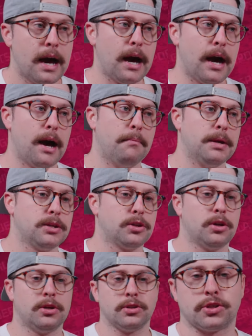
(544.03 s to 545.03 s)

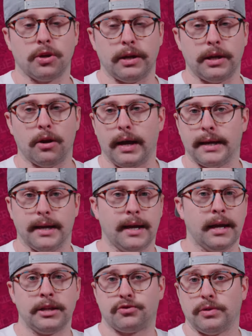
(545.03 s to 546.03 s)
So, you know,
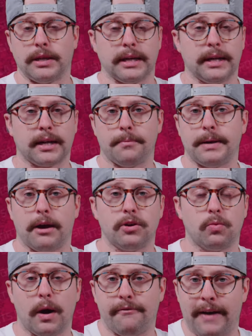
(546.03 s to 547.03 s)
it's really going to come down
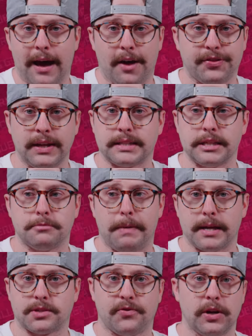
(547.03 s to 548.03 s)
to what Val thinks is
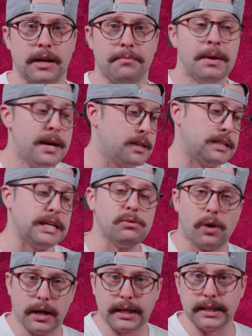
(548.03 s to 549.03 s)
best for him. Does he
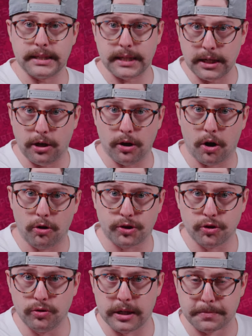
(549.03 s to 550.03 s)
want to continue to go
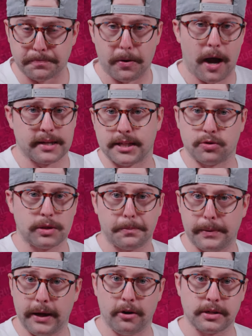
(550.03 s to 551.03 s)
through this process with the
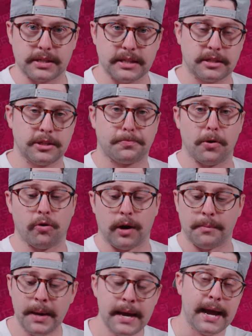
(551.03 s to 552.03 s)
player assistance
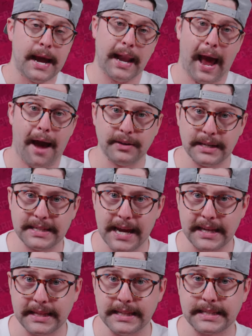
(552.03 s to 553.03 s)
program and having to
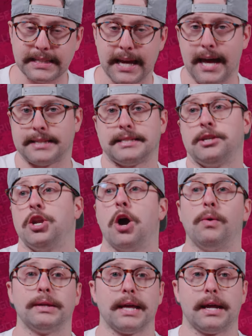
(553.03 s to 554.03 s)
take these tests and
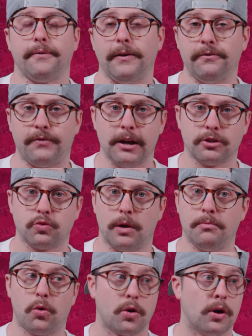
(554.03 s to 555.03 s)
knowing that if he fails
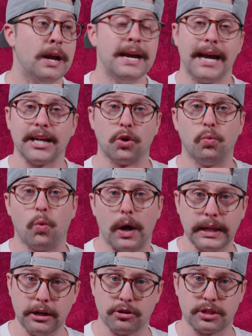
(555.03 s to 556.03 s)
one more, it's a
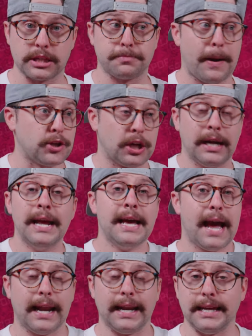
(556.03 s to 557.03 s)
1-year suspension,
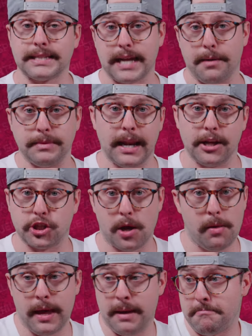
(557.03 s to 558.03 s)
and his time in the
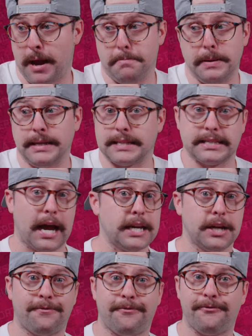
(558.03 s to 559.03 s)
NHL, it might be
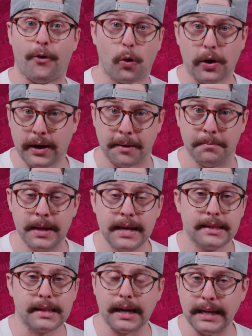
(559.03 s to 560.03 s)
decided for him
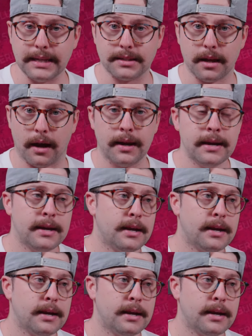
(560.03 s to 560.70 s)
that he's done.